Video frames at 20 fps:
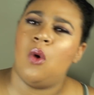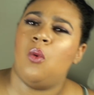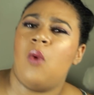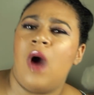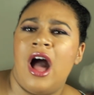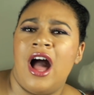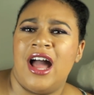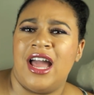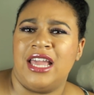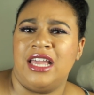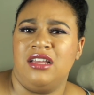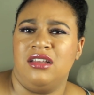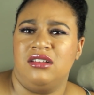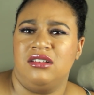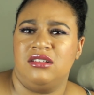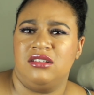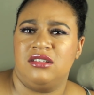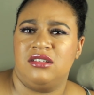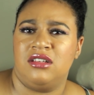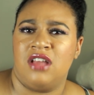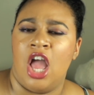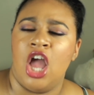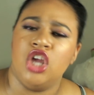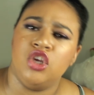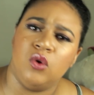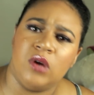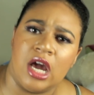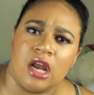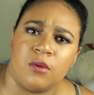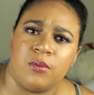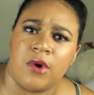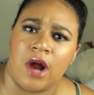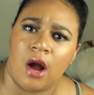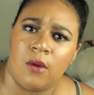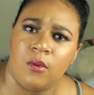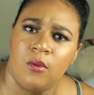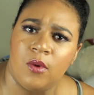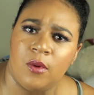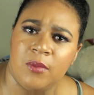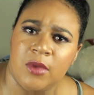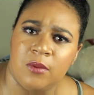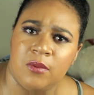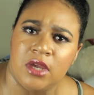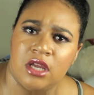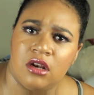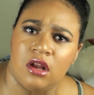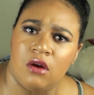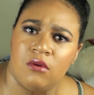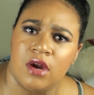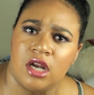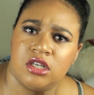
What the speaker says: Why? You got a problem with me being on